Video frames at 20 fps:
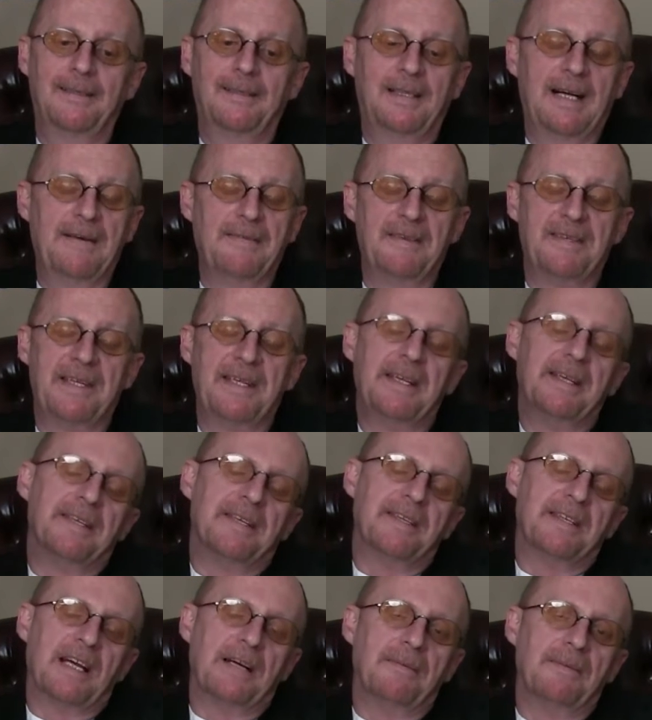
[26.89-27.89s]
I haven't seen it
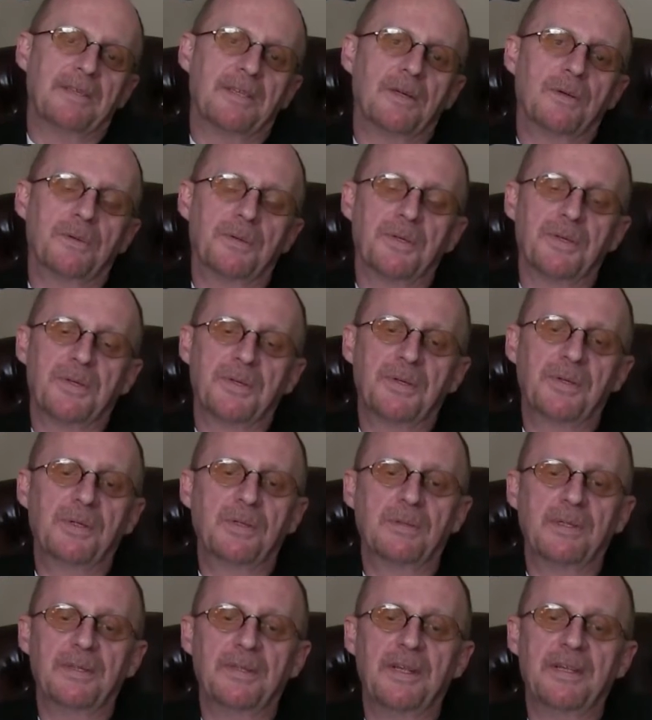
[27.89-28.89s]
since I was going to
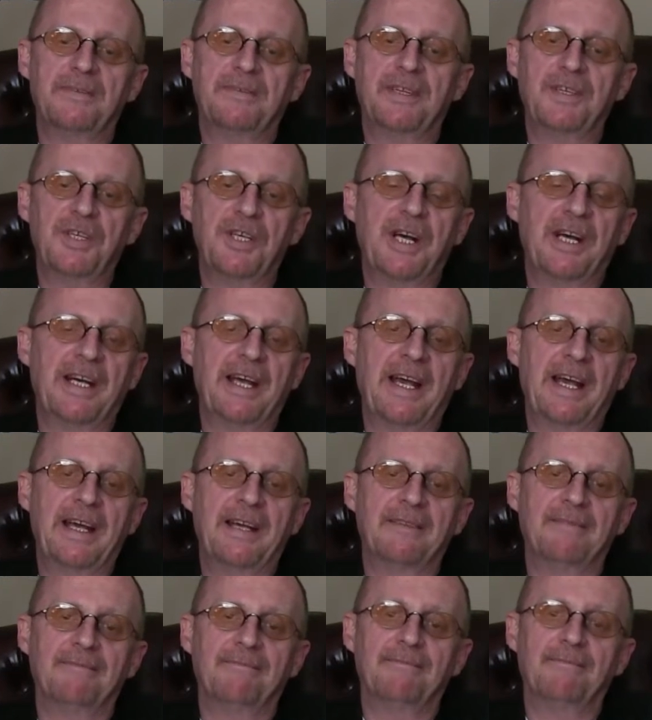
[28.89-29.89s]
school in the
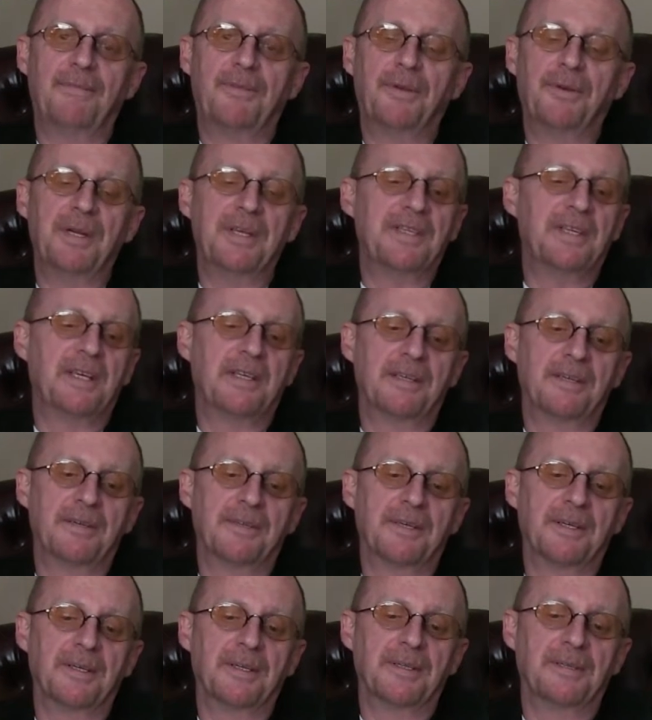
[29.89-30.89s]
G.I.A. 36
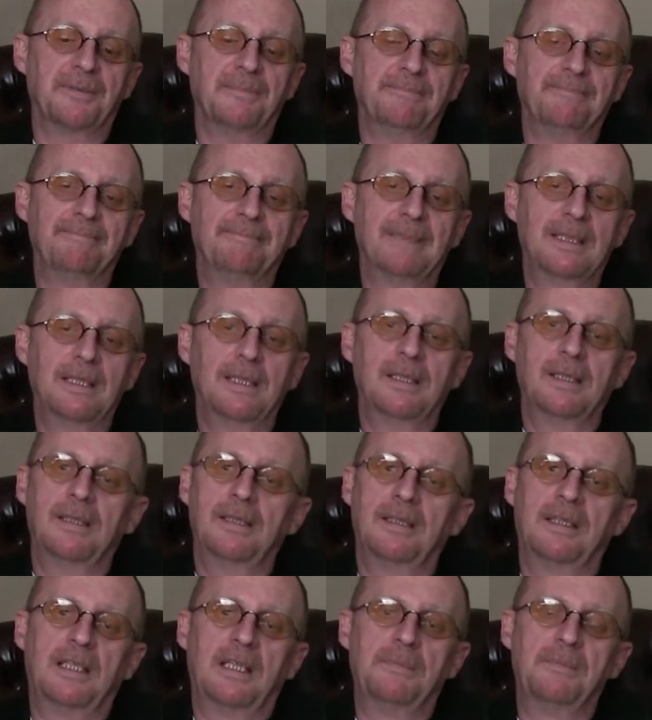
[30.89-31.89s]
years ago.
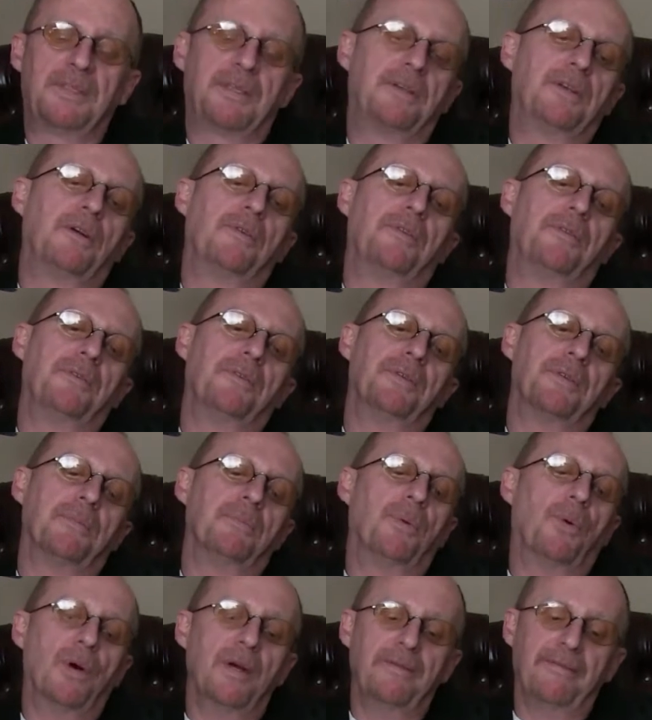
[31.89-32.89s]
I'm just going to go through this in
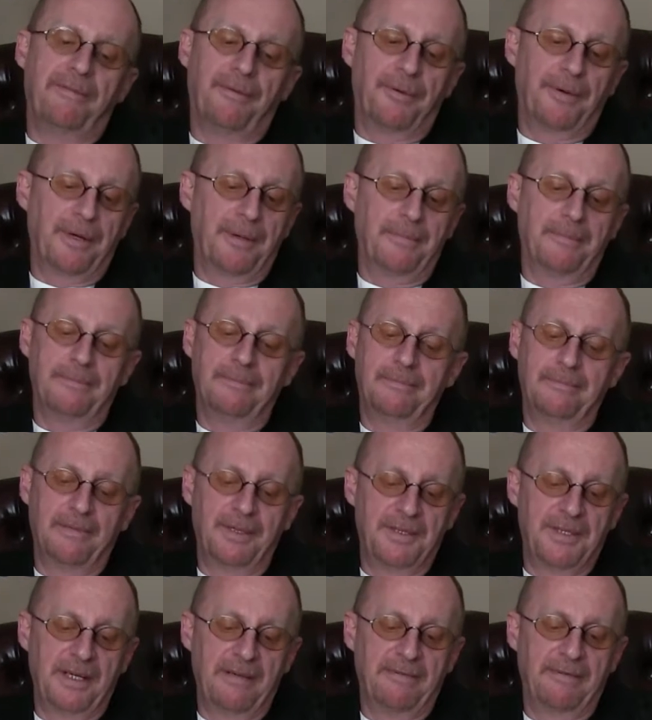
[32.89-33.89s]
point form,
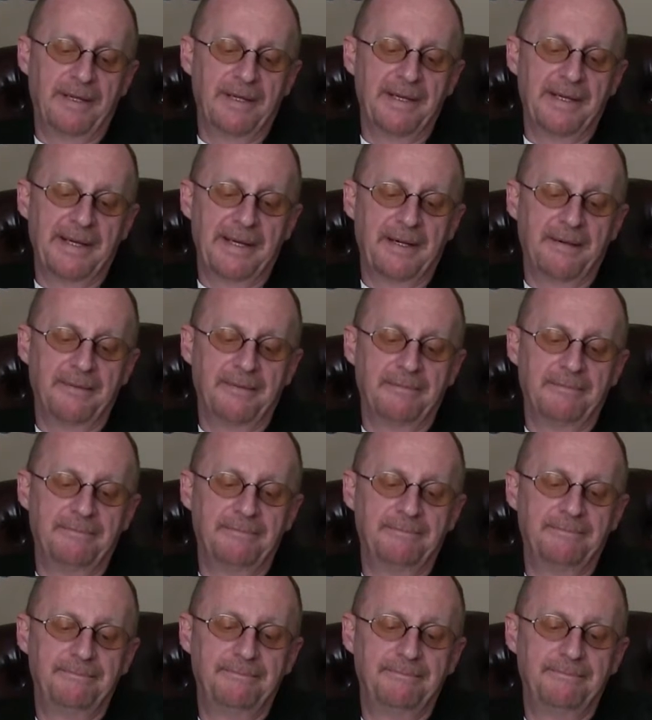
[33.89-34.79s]
which I've written down.